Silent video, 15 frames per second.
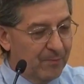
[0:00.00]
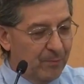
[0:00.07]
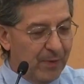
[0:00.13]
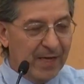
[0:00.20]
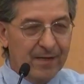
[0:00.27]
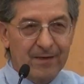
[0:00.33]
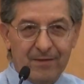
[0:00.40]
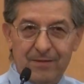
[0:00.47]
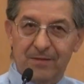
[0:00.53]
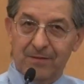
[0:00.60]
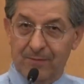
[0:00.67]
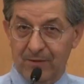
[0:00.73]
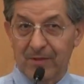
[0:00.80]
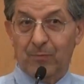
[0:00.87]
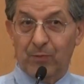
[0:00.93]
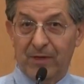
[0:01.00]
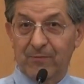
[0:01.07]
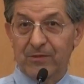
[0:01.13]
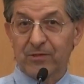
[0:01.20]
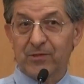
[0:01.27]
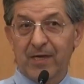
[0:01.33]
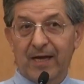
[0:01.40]
better in some of the
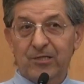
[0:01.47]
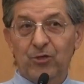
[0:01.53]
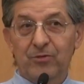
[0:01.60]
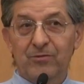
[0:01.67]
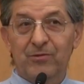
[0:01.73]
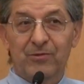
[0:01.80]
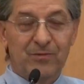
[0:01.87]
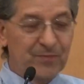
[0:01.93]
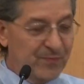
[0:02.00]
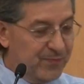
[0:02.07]
previous sections.